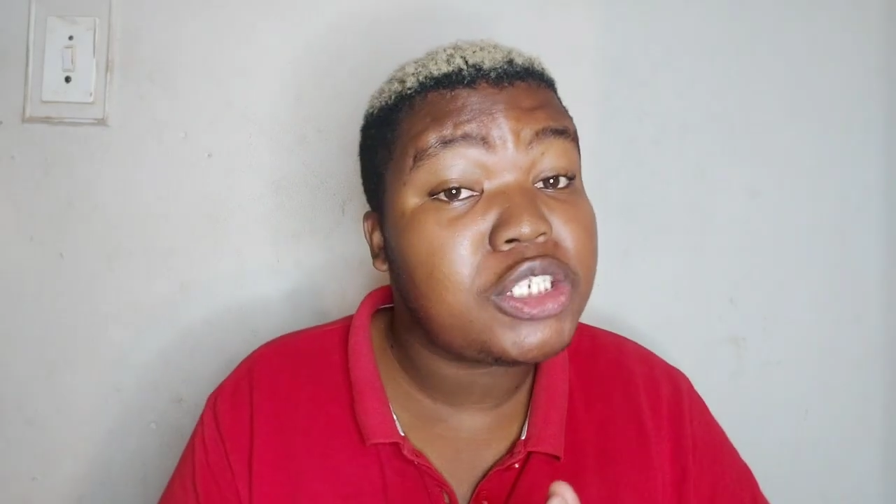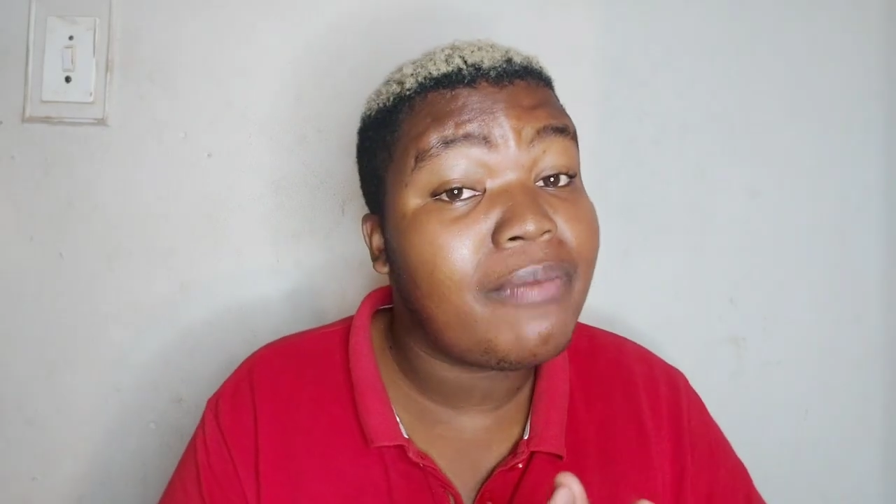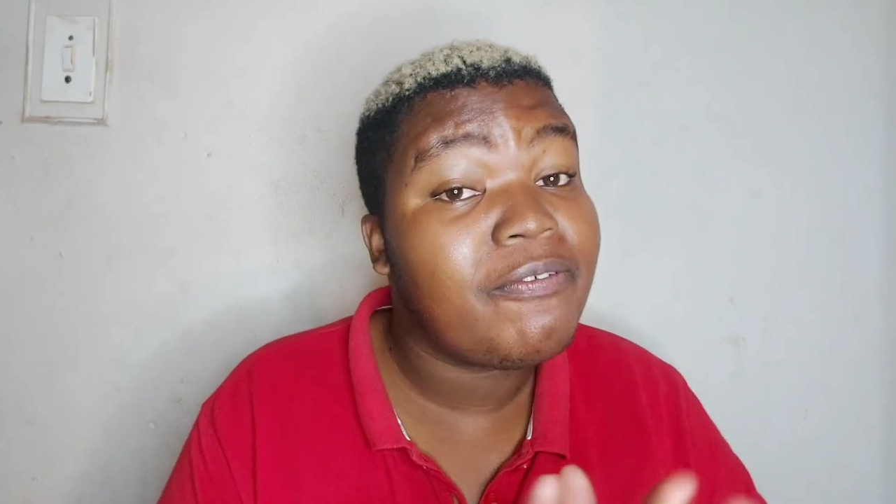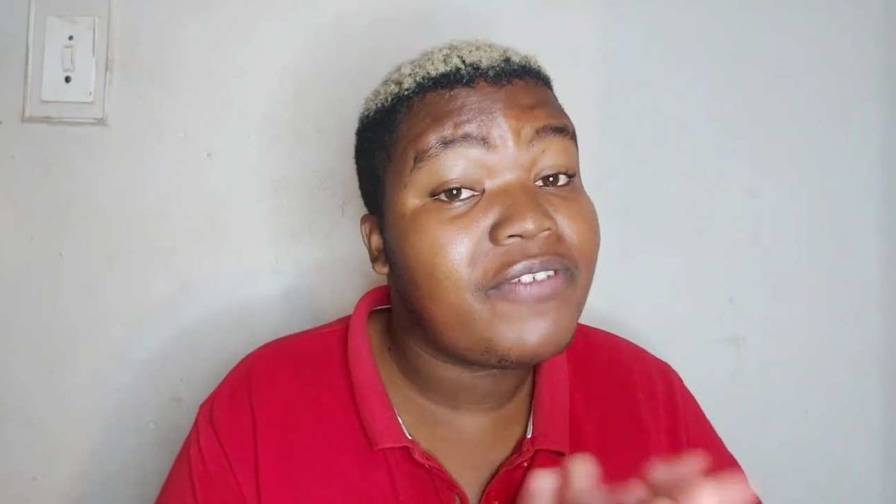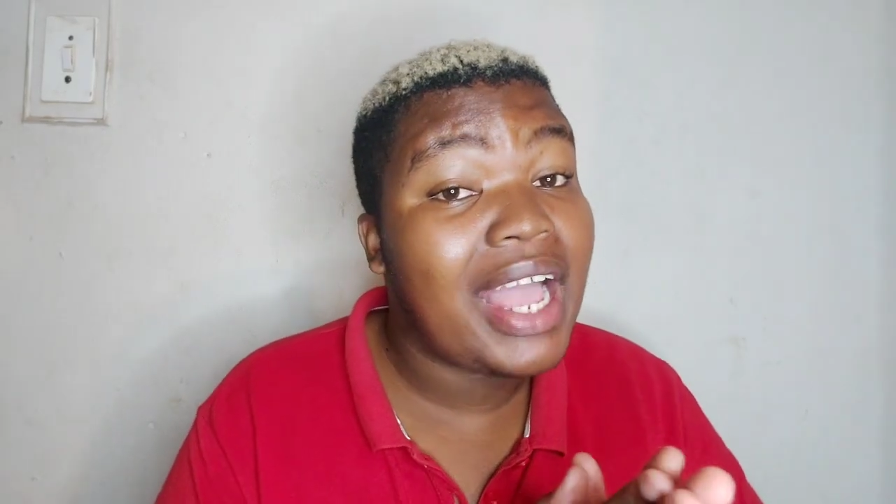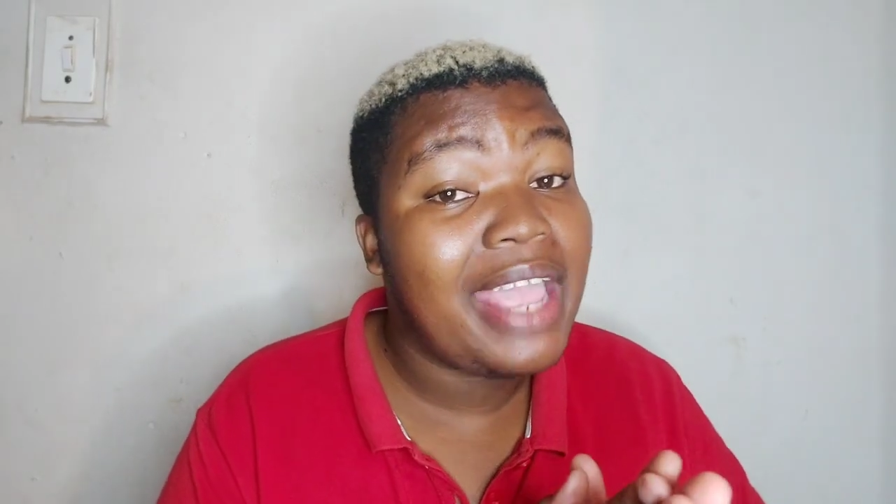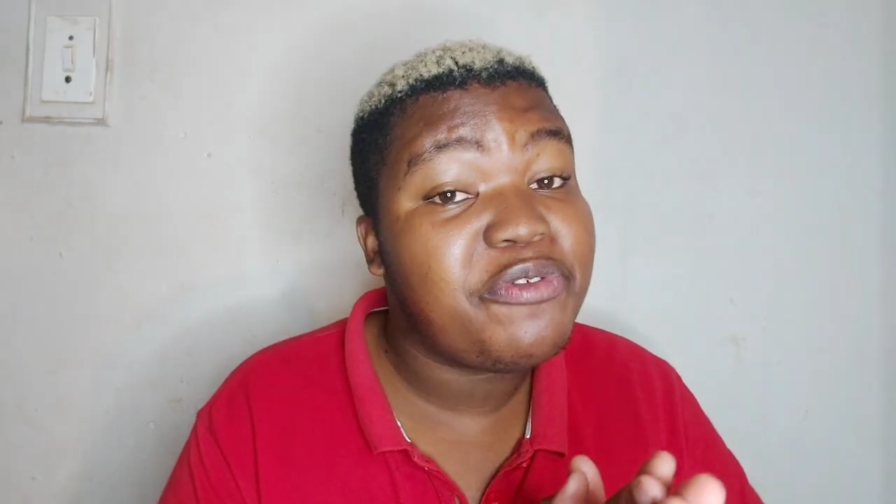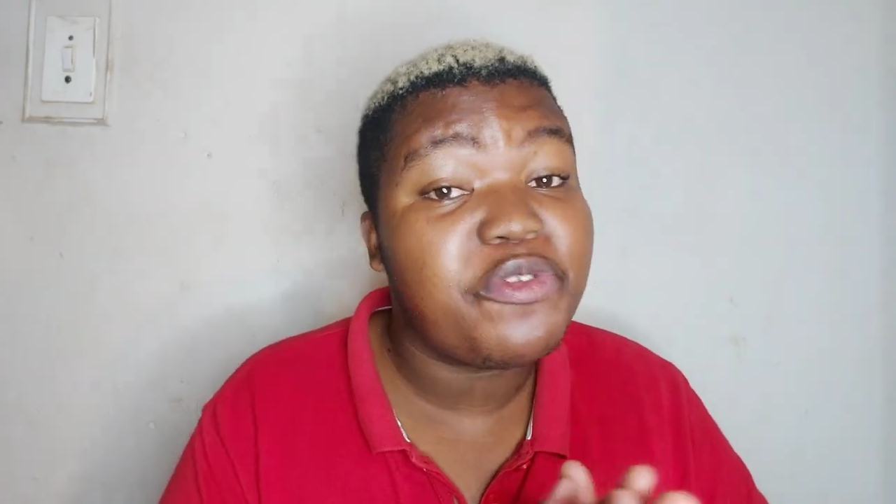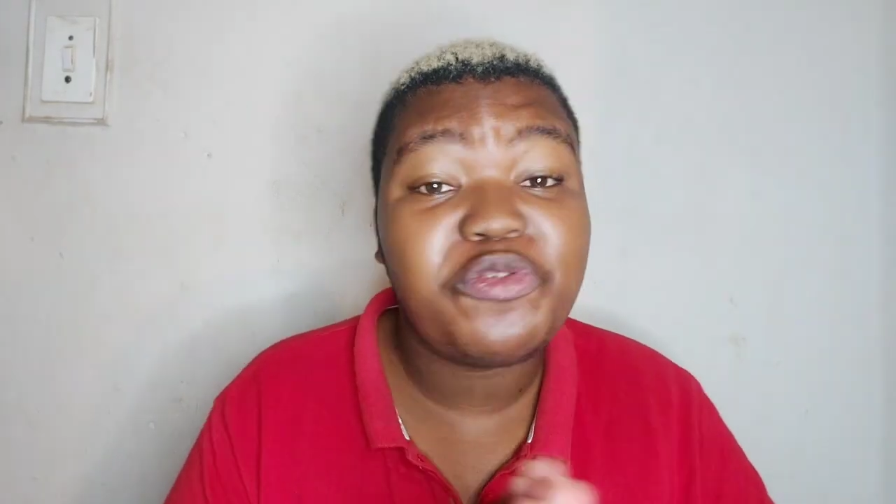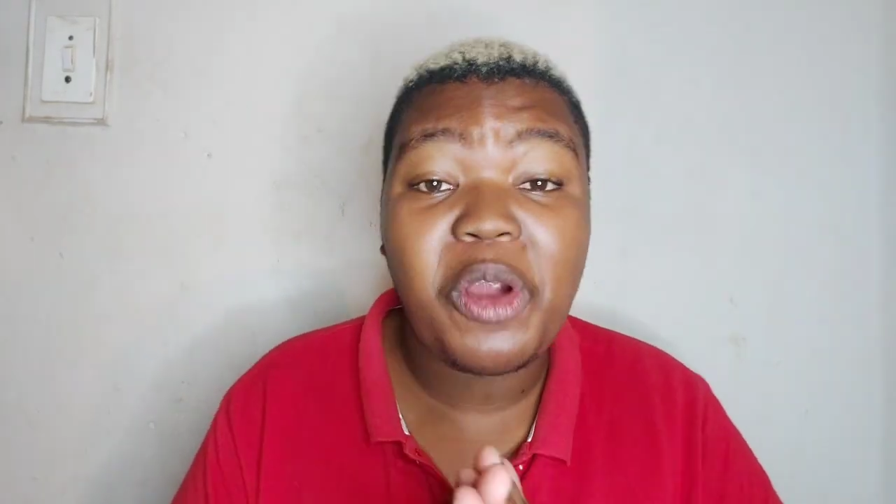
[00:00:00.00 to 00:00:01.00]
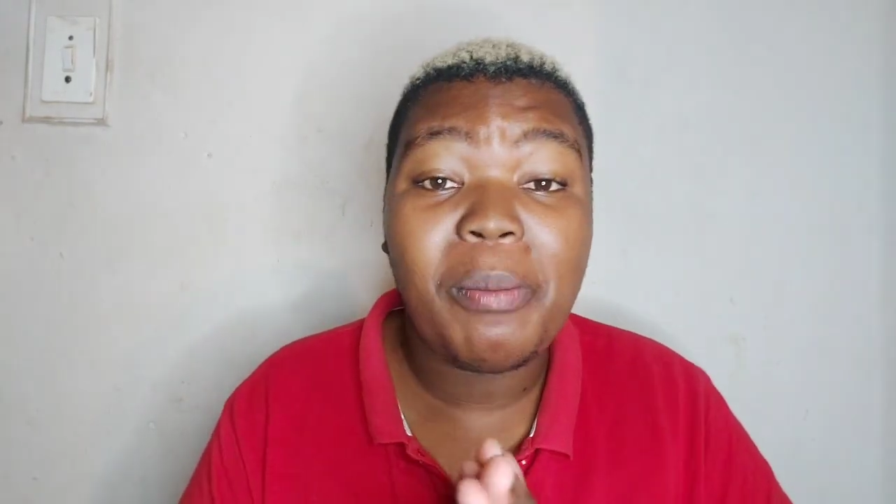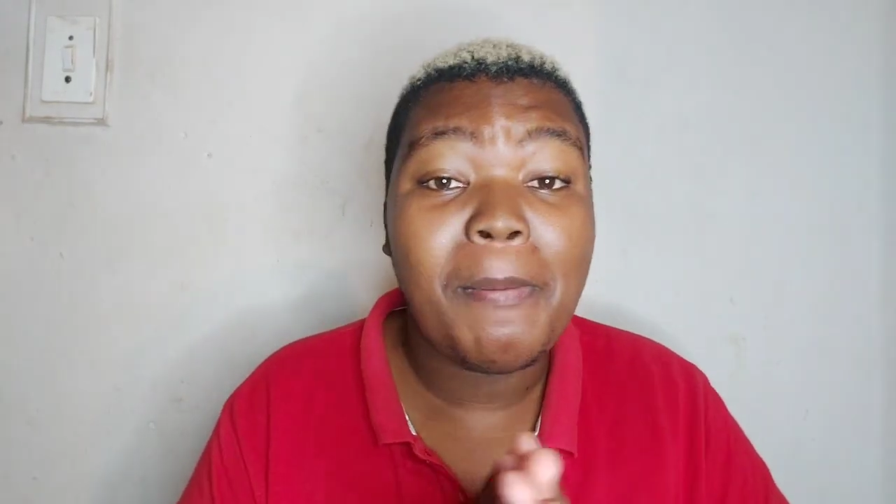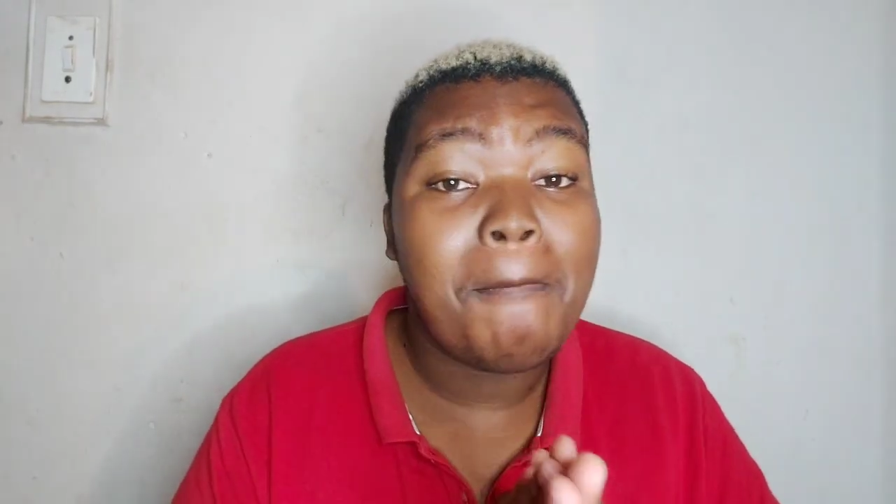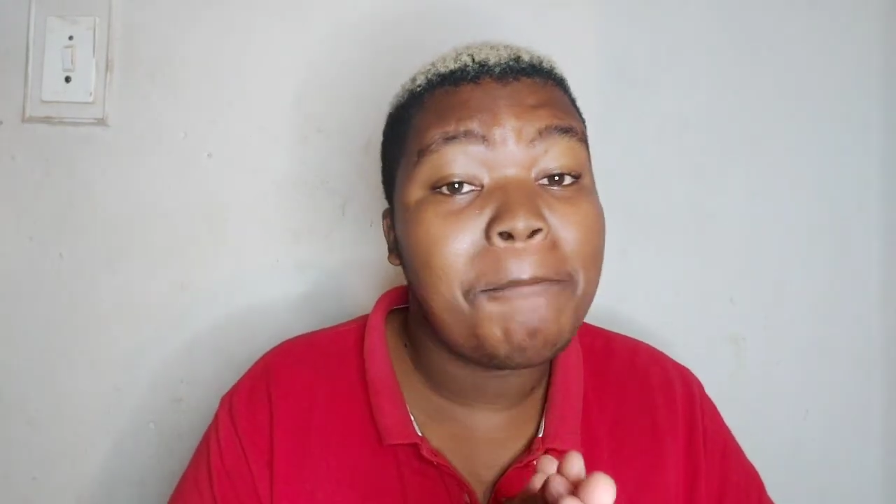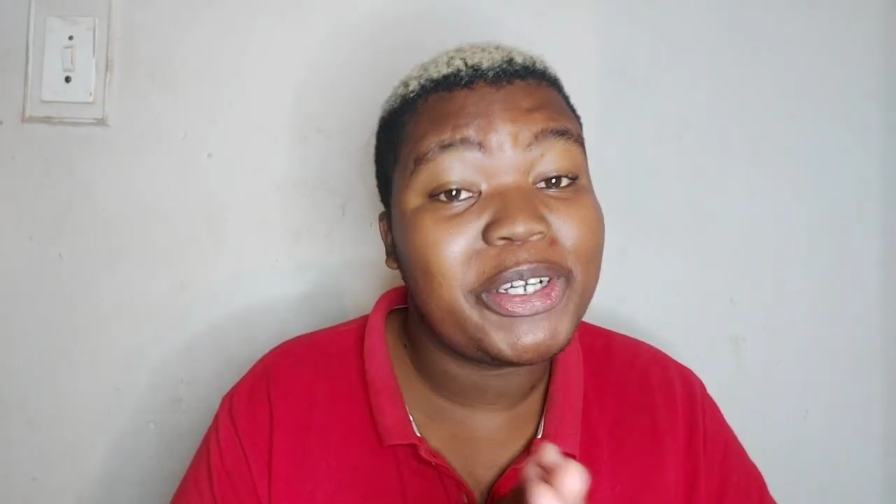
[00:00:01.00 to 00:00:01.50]
top five
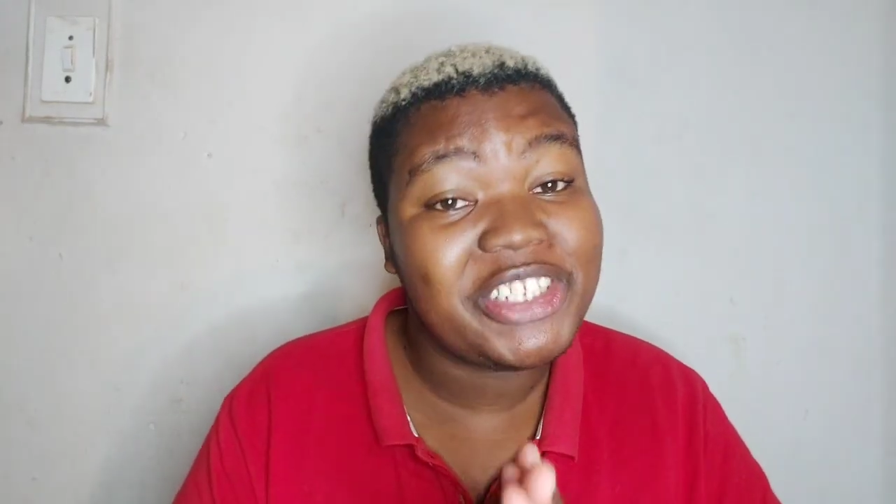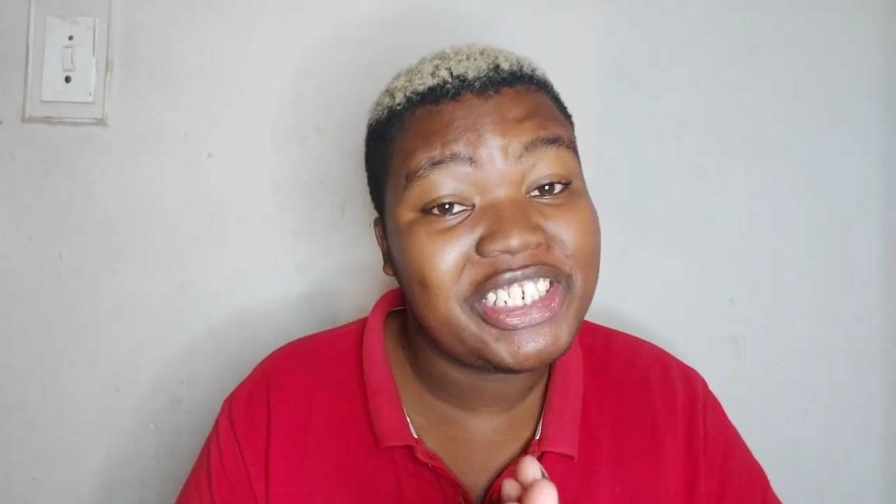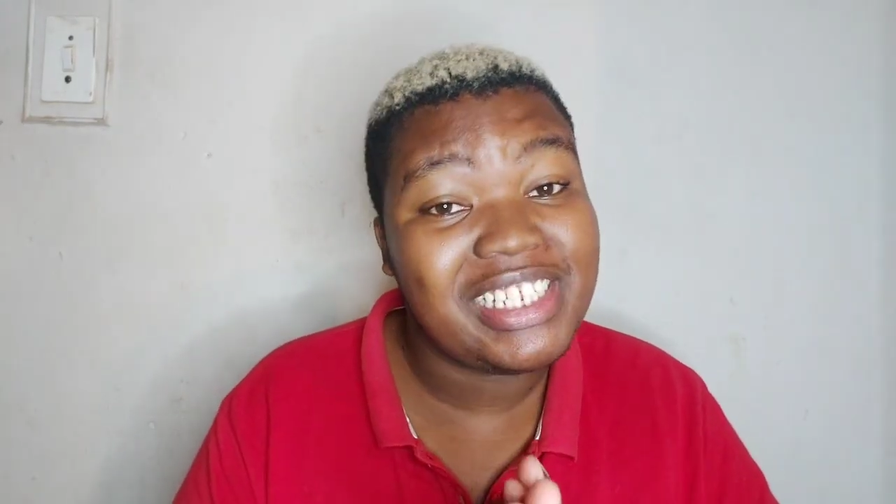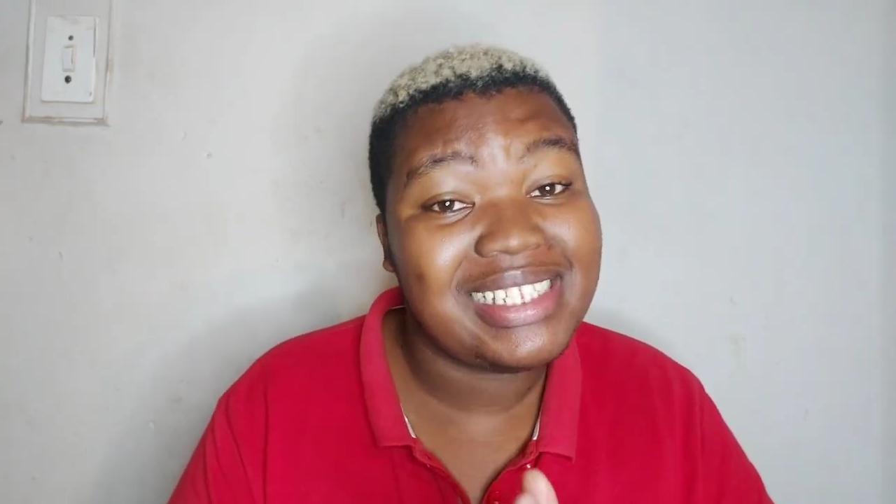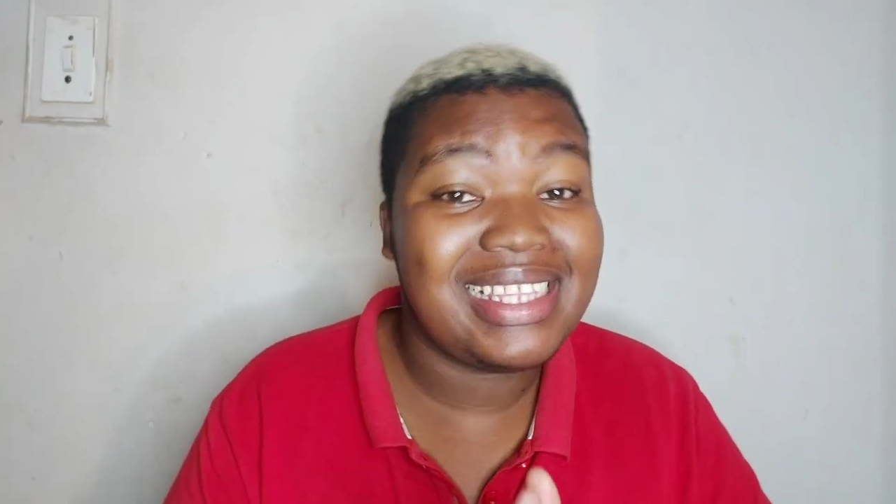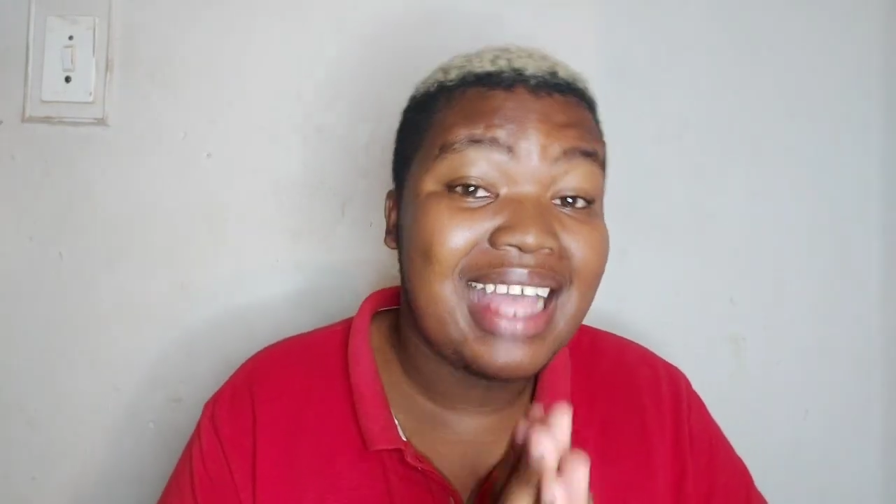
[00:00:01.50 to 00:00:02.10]
from Positions,